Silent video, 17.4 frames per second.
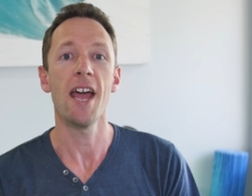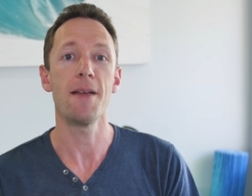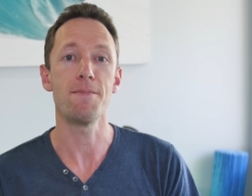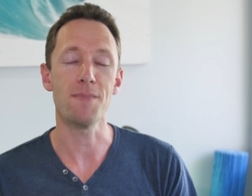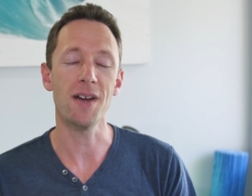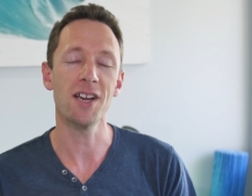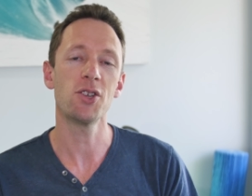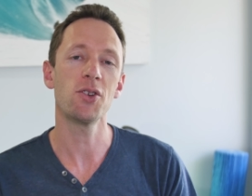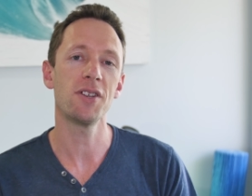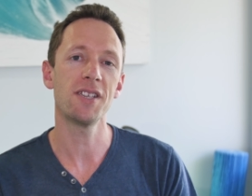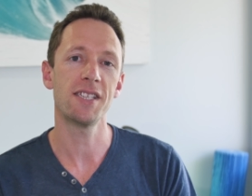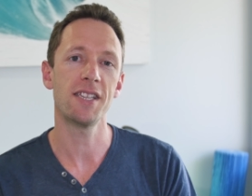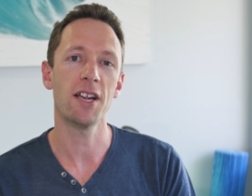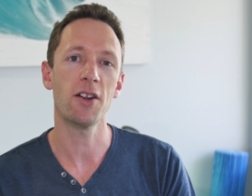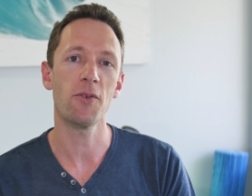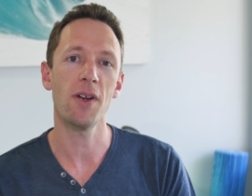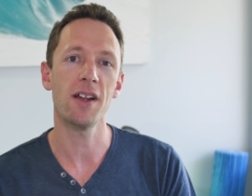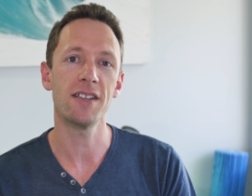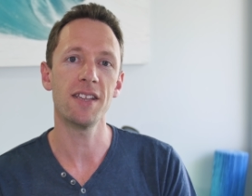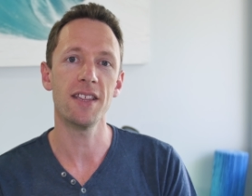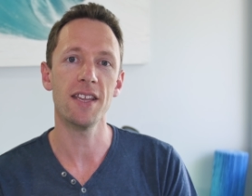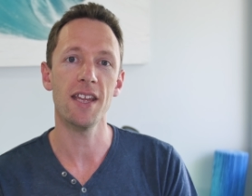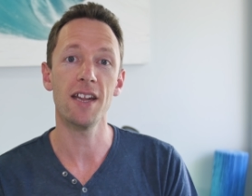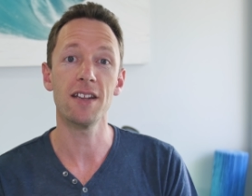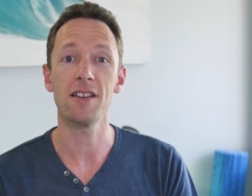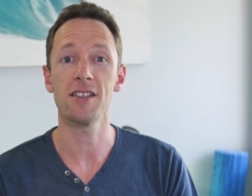and make sure you stick around to
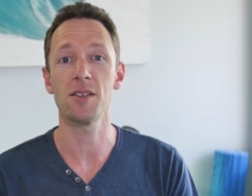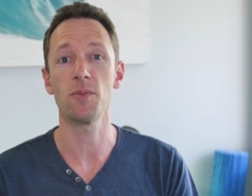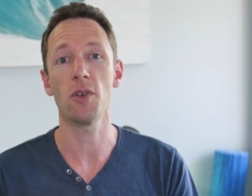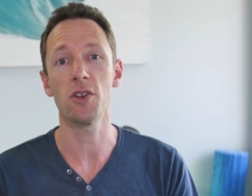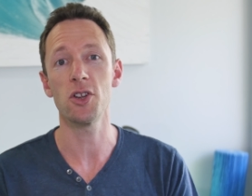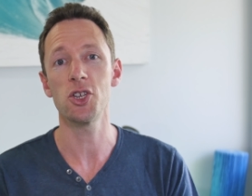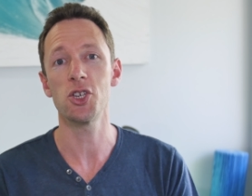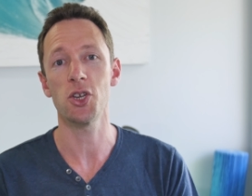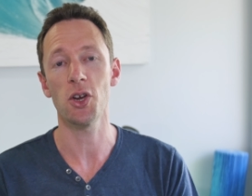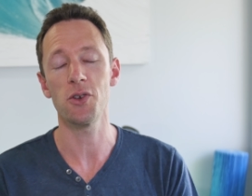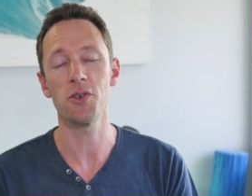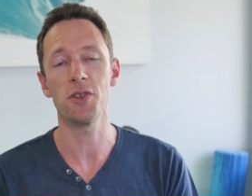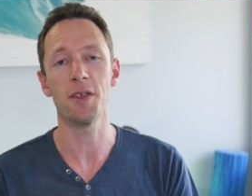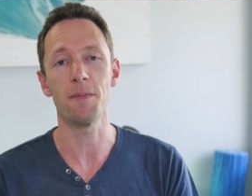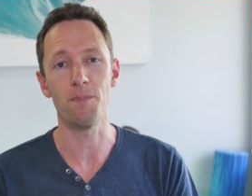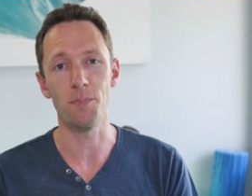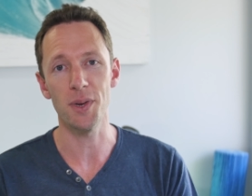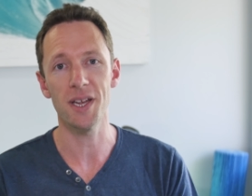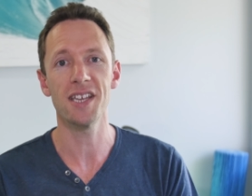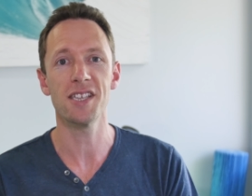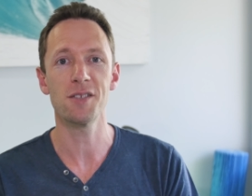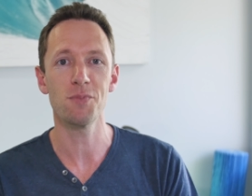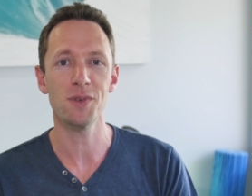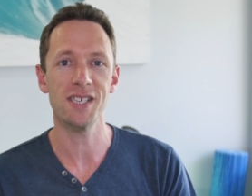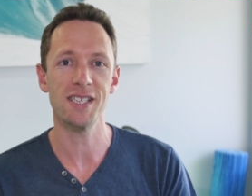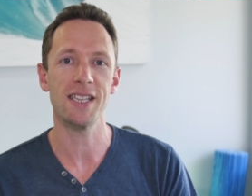the end because I'm gonna show you the
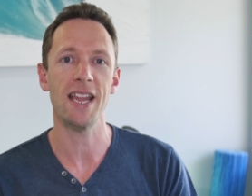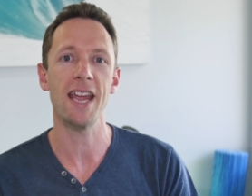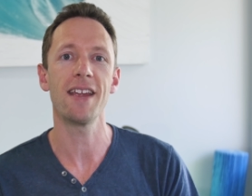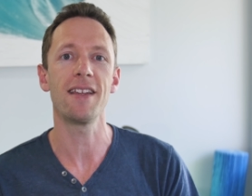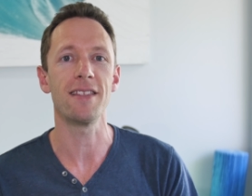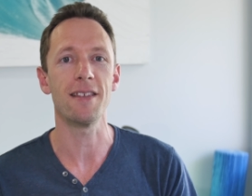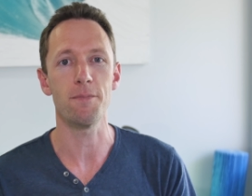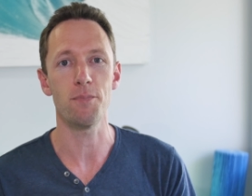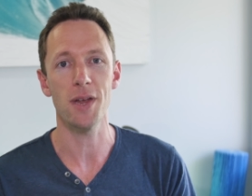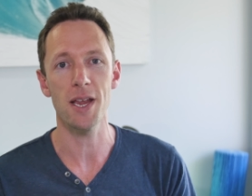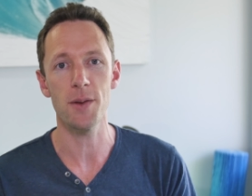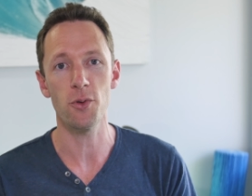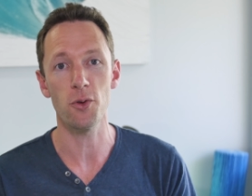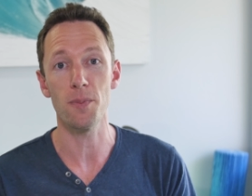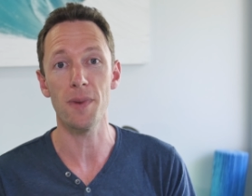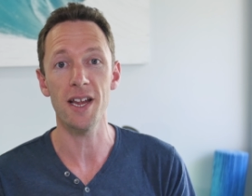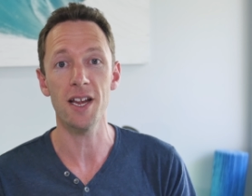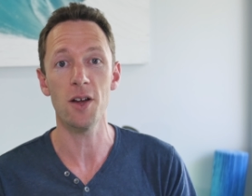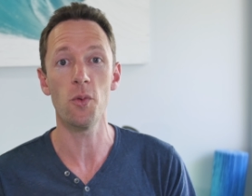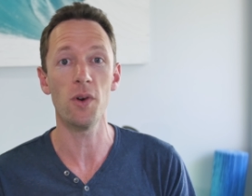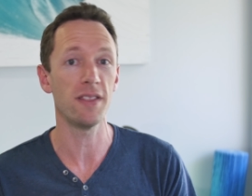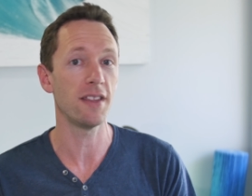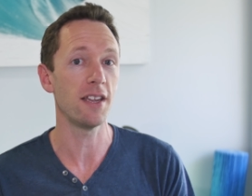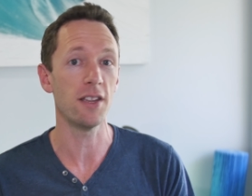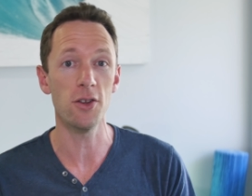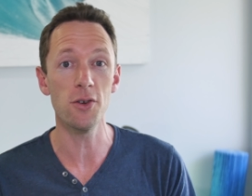biggest mistake that people make when
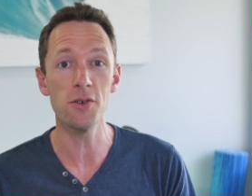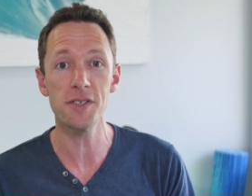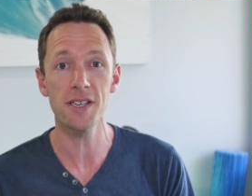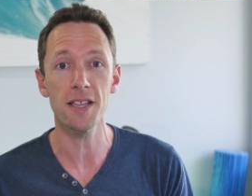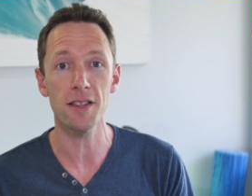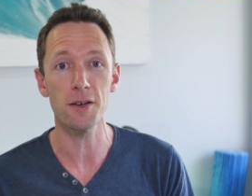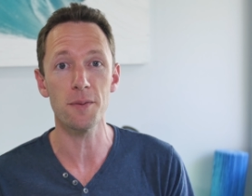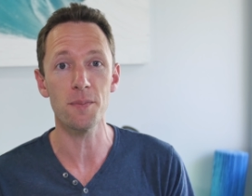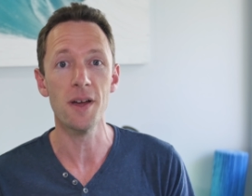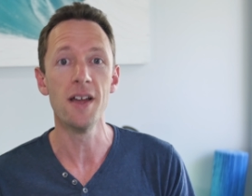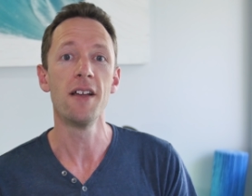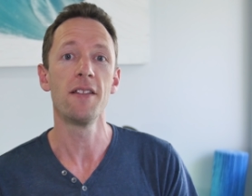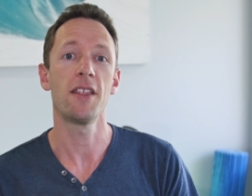they're using them